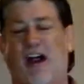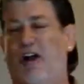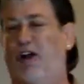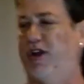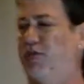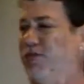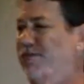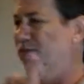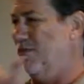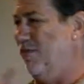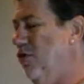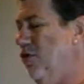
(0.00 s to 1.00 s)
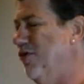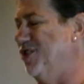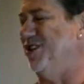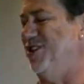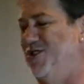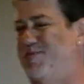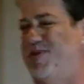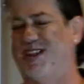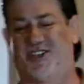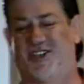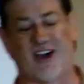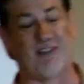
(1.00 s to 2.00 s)
are and what the
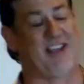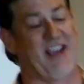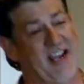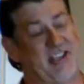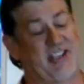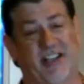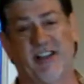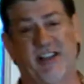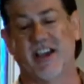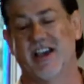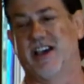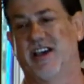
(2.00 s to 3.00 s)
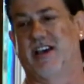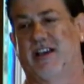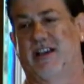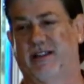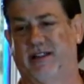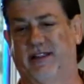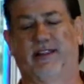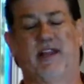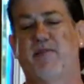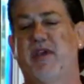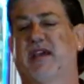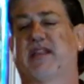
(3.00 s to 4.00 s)
DuPage Foundation,
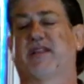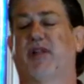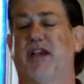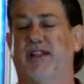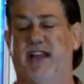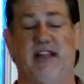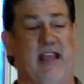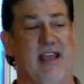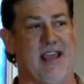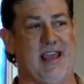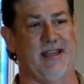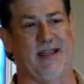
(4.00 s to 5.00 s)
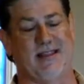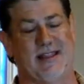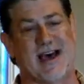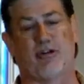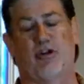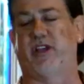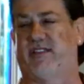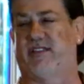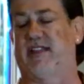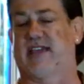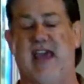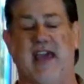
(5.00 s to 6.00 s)
let me explain that not only
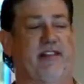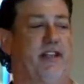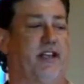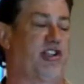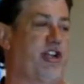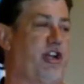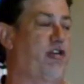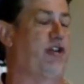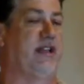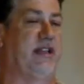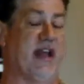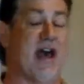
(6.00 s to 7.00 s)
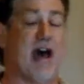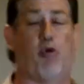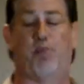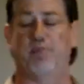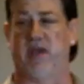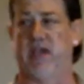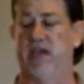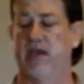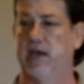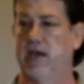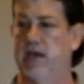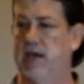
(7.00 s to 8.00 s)
did Catholic Charities help me,
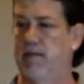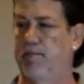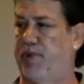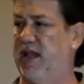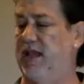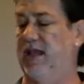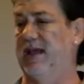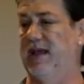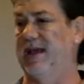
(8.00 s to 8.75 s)
but